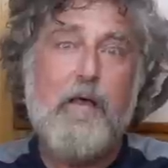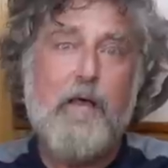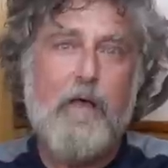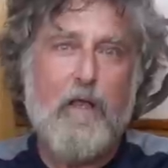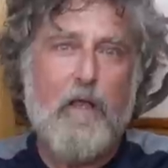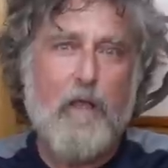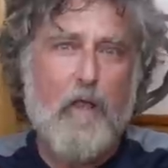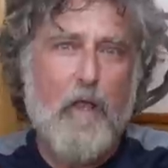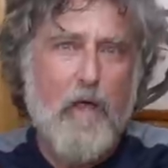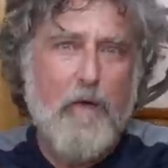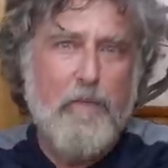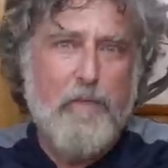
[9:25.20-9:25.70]

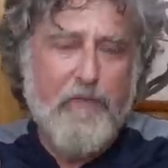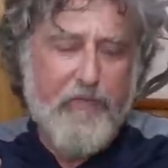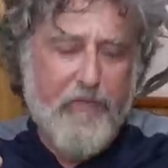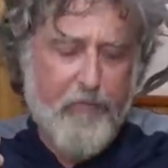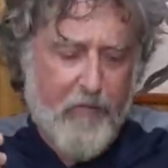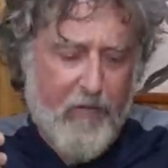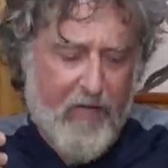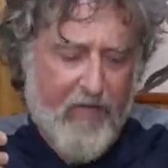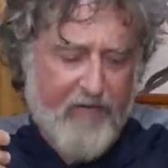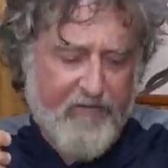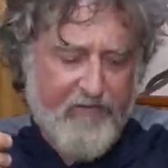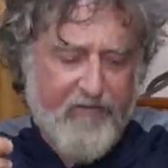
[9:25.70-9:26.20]
Along with the
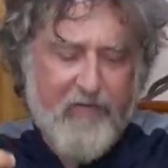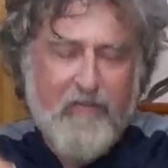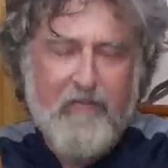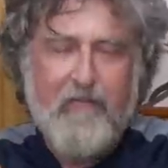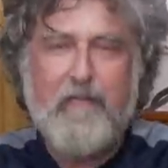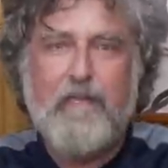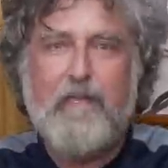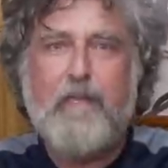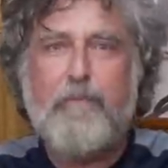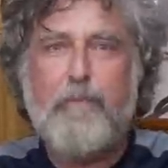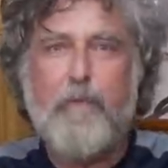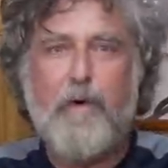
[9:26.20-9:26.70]
ratchet,
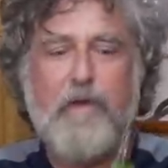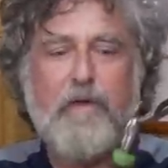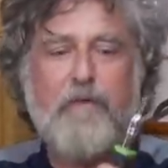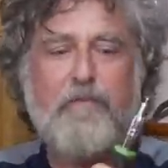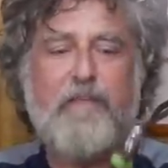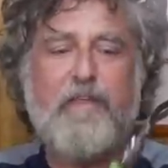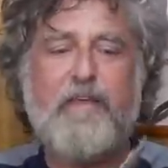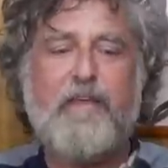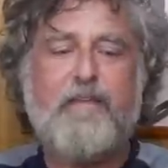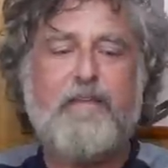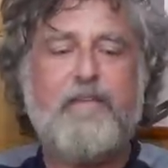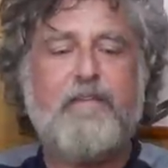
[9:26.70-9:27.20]
you need one
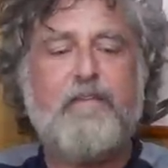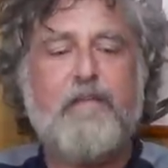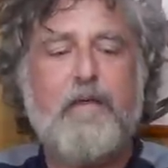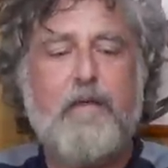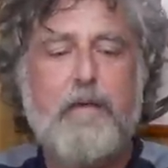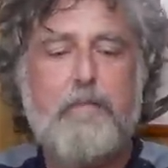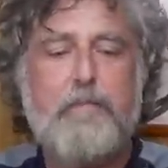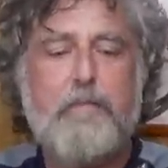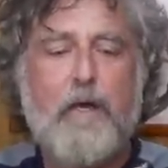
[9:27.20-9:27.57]
of these.